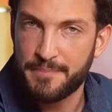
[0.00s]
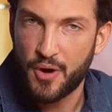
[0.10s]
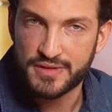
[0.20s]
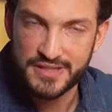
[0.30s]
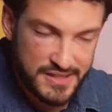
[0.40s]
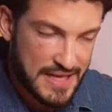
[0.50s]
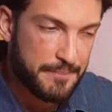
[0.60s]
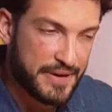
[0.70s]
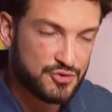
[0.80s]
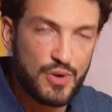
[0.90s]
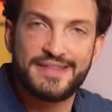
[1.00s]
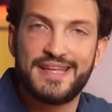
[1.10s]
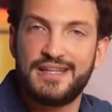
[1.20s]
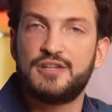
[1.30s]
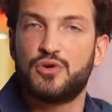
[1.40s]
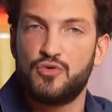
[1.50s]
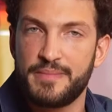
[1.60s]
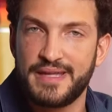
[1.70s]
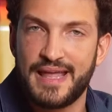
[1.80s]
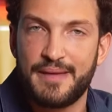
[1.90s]
A final hypothesis concerning
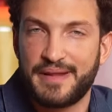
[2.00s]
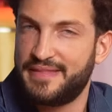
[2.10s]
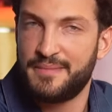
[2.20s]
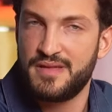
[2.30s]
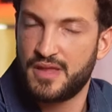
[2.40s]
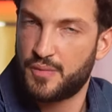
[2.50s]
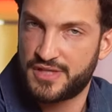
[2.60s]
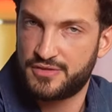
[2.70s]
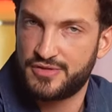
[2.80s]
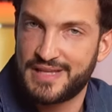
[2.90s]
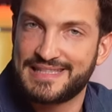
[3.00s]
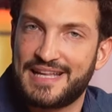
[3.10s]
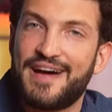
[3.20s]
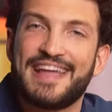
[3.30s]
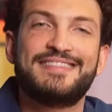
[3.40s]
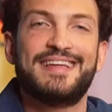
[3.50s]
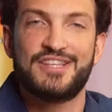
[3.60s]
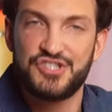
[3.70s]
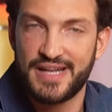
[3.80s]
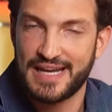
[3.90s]
DEET is basically that this substance
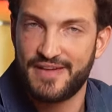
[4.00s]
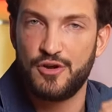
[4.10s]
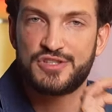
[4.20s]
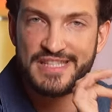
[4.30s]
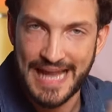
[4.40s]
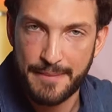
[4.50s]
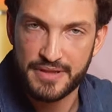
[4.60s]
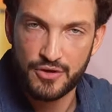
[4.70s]
acts at a synaptic